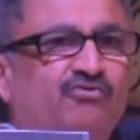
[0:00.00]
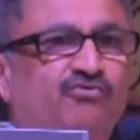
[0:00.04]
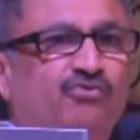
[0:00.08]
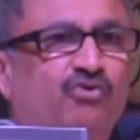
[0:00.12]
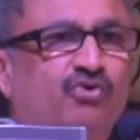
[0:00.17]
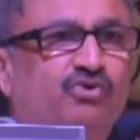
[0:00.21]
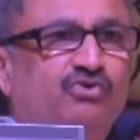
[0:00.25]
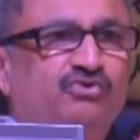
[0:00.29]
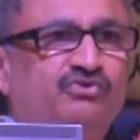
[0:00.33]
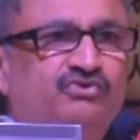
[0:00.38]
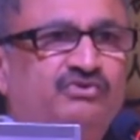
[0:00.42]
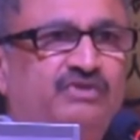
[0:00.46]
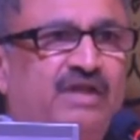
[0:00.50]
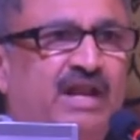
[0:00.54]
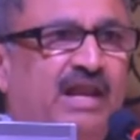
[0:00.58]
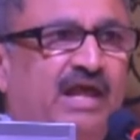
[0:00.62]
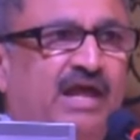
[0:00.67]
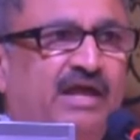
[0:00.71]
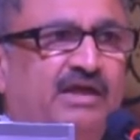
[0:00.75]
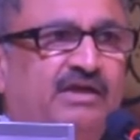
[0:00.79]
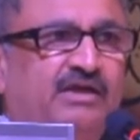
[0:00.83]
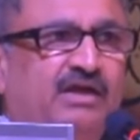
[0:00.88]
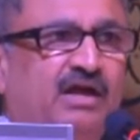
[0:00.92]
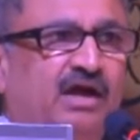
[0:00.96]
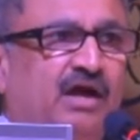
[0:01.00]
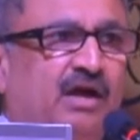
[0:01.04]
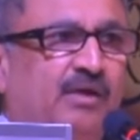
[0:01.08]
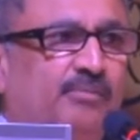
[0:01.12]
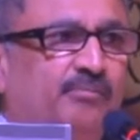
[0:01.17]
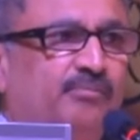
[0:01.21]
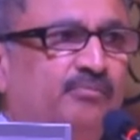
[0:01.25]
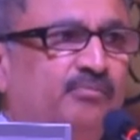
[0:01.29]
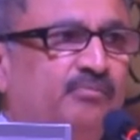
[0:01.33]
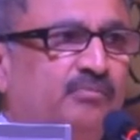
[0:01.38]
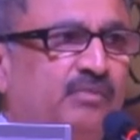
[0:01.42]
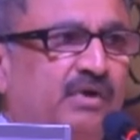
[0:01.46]
and forth like
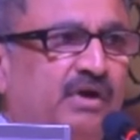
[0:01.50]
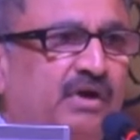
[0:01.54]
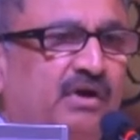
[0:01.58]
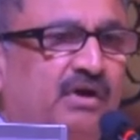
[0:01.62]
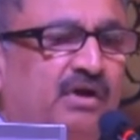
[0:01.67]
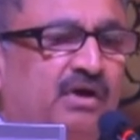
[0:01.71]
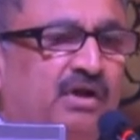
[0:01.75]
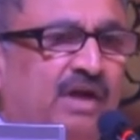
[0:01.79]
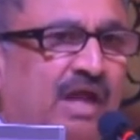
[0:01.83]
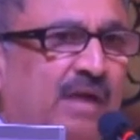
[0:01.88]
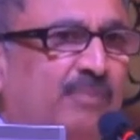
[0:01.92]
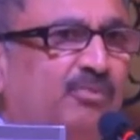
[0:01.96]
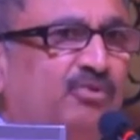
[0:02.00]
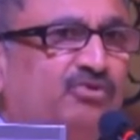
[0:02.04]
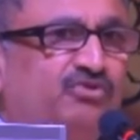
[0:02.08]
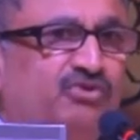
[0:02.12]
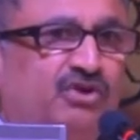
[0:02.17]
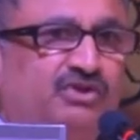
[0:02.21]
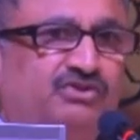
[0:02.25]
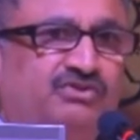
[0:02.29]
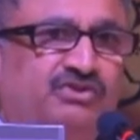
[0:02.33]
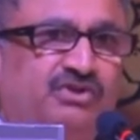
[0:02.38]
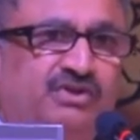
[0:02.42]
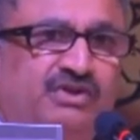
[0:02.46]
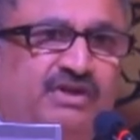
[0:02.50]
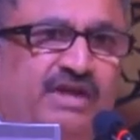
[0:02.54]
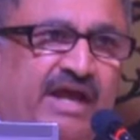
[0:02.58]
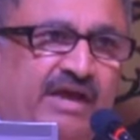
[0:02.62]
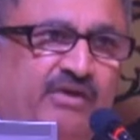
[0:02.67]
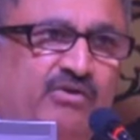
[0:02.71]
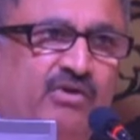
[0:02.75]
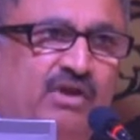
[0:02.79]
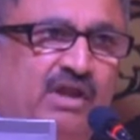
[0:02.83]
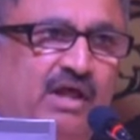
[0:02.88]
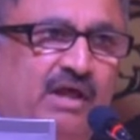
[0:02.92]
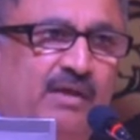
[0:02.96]
liposuction
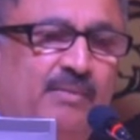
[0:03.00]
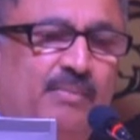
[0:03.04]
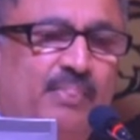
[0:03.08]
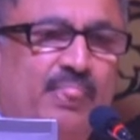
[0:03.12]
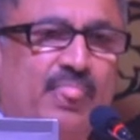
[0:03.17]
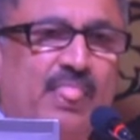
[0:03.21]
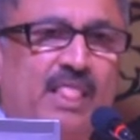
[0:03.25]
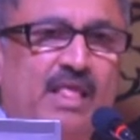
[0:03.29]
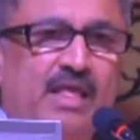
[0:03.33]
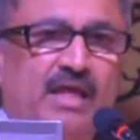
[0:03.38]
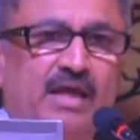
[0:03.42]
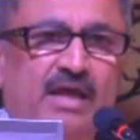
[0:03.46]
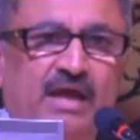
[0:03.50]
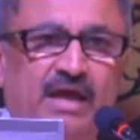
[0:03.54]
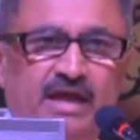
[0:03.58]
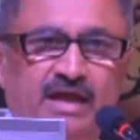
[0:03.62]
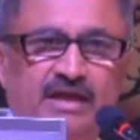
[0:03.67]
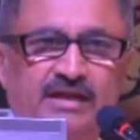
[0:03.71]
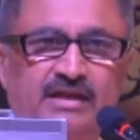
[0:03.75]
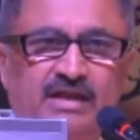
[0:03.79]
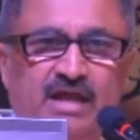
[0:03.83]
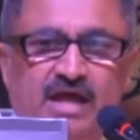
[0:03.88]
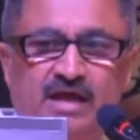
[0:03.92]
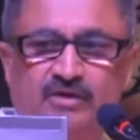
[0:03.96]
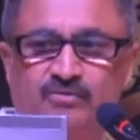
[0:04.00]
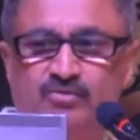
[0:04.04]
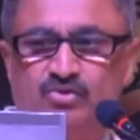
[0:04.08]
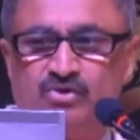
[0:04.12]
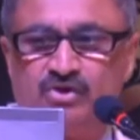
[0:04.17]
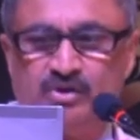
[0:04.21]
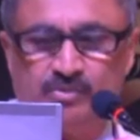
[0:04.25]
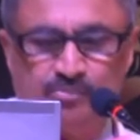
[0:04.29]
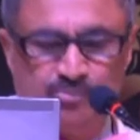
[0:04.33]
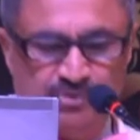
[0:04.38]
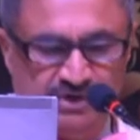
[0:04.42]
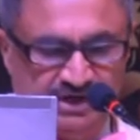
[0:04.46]
cannula, and
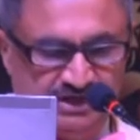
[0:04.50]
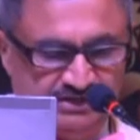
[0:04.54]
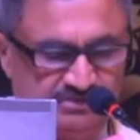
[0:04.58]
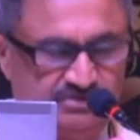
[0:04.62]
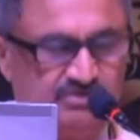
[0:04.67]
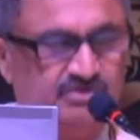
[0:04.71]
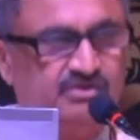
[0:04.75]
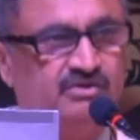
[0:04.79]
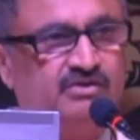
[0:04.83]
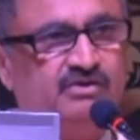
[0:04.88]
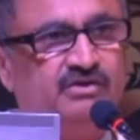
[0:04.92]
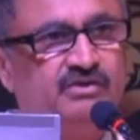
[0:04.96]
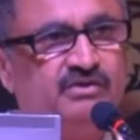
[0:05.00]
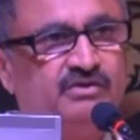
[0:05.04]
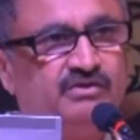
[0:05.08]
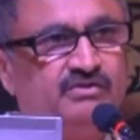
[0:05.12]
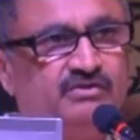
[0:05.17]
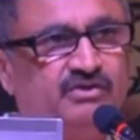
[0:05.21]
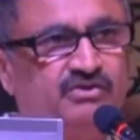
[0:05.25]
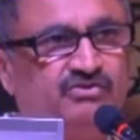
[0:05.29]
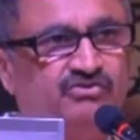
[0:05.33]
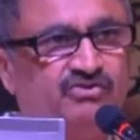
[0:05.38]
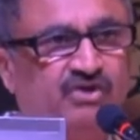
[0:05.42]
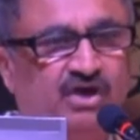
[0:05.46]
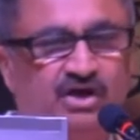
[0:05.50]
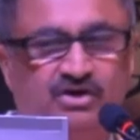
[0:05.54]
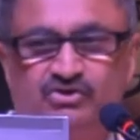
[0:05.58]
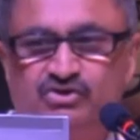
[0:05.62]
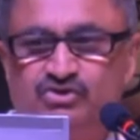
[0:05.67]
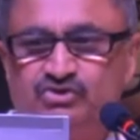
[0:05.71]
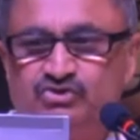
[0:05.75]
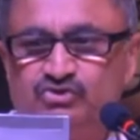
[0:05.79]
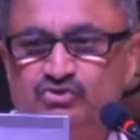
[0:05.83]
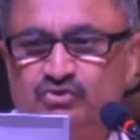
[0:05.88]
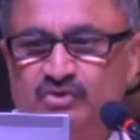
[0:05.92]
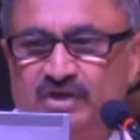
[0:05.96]
you can break the scar
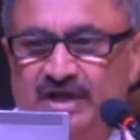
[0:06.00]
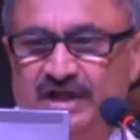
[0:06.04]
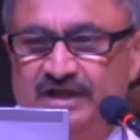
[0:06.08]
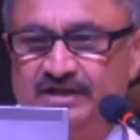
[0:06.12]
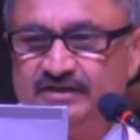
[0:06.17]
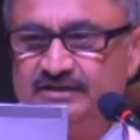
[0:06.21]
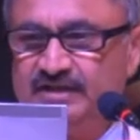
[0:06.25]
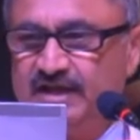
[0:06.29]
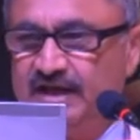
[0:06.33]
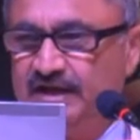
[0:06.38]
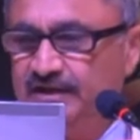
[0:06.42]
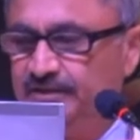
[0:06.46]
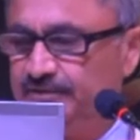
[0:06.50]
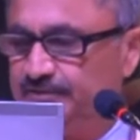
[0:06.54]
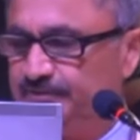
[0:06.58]
tissue like that.